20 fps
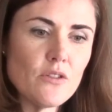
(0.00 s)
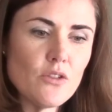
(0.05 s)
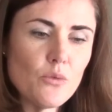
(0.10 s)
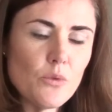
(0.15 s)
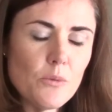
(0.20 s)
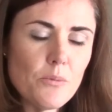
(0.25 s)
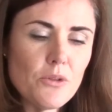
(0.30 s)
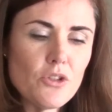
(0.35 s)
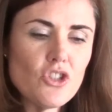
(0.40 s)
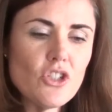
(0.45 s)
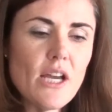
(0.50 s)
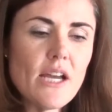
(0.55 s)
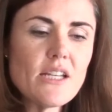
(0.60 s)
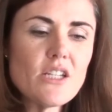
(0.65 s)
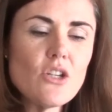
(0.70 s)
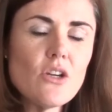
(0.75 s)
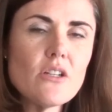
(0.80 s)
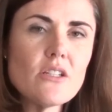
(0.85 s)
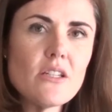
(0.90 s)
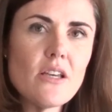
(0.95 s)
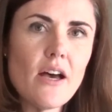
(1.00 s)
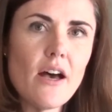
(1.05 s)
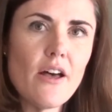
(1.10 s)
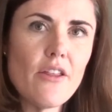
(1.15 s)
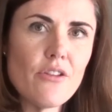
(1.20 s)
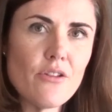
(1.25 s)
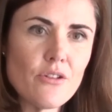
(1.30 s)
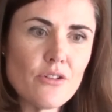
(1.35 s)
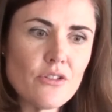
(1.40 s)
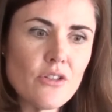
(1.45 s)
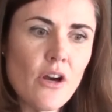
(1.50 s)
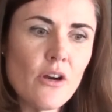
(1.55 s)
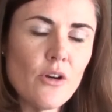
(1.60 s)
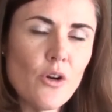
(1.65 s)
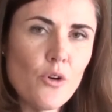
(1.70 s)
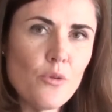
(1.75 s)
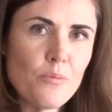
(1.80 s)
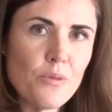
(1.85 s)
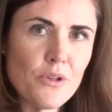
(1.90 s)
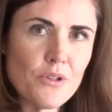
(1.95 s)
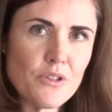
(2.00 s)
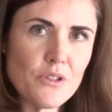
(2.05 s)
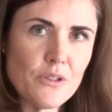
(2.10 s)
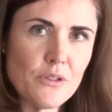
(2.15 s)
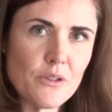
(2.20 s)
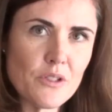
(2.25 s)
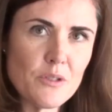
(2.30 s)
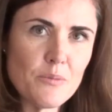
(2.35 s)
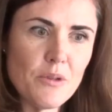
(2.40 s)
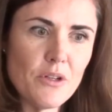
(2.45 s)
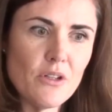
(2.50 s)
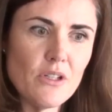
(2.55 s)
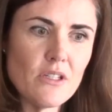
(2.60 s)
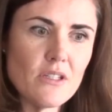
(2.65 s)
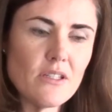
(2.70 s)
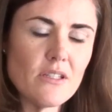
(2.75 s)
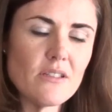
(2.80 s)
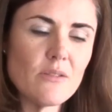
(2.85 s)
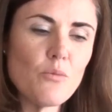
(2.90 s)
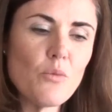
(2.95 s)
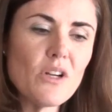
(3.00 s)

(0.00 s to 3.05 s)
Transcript: So we project onto others our own personal experiences.